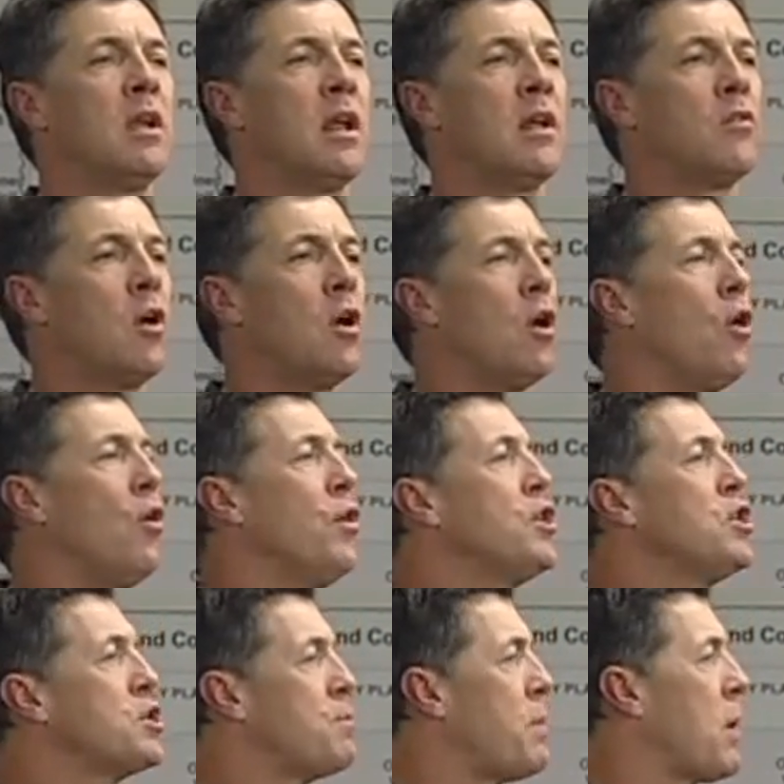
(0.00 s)
And the
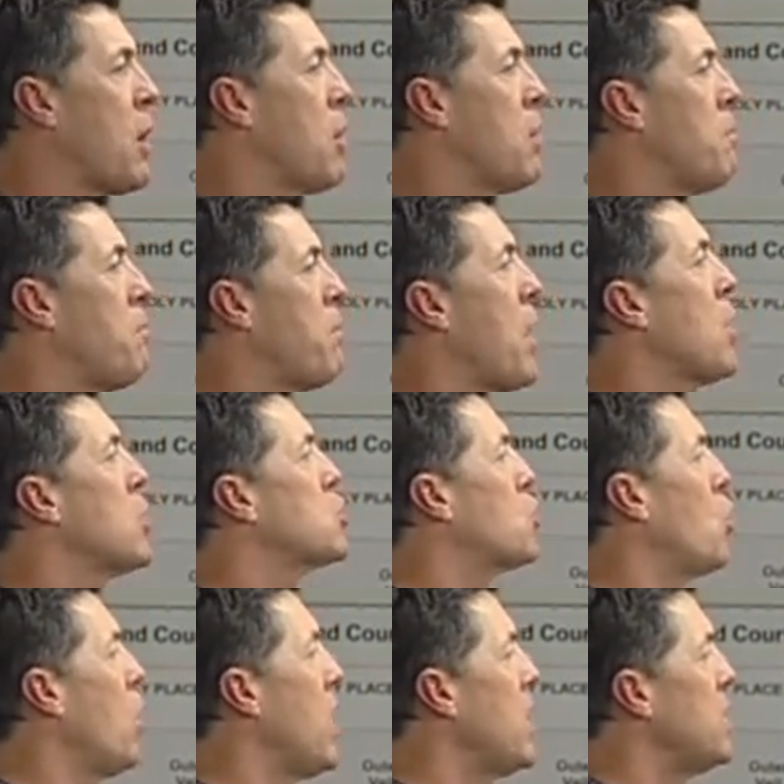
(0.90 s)
Holy Spirit bears
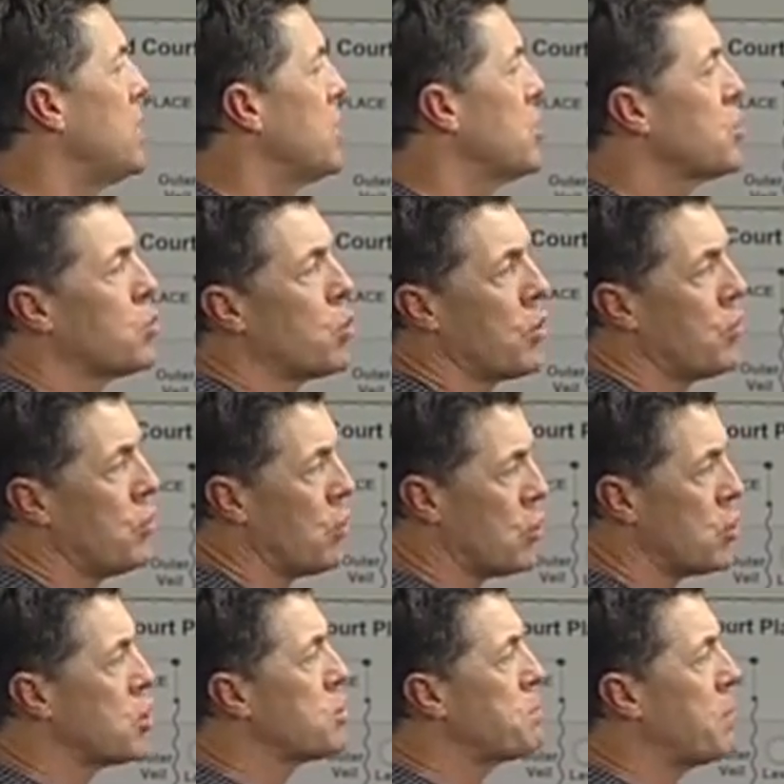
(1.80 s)
witness with
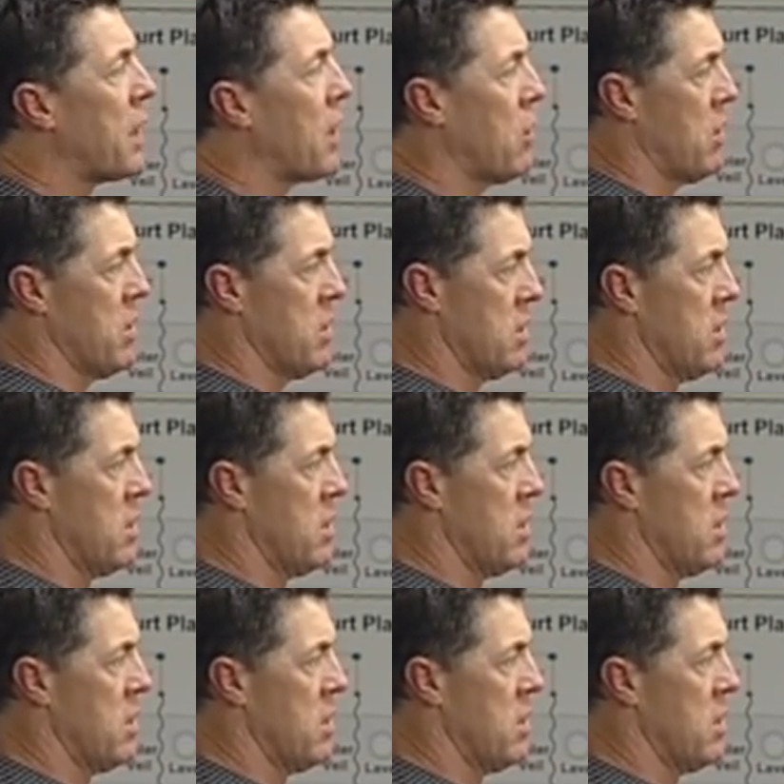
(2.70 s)
your spirit